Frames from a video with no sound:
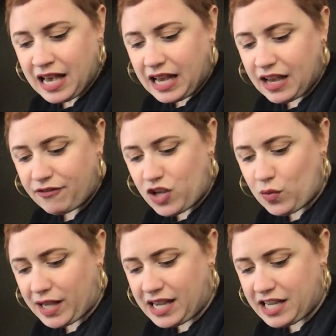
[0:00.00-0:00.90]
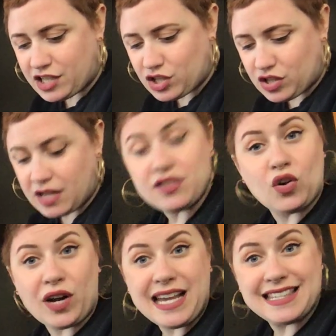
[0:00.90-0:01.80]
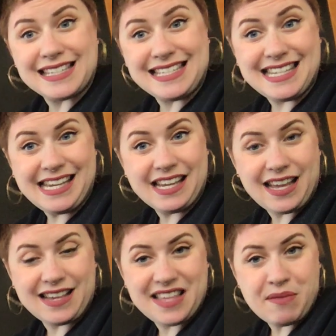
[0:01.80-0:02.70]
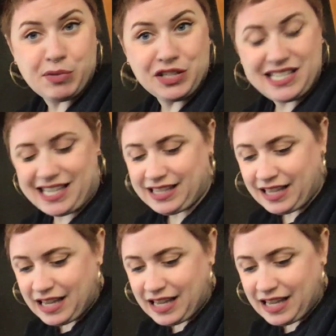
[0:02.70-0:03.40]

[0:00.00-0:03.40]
If you eat, it's D, example D.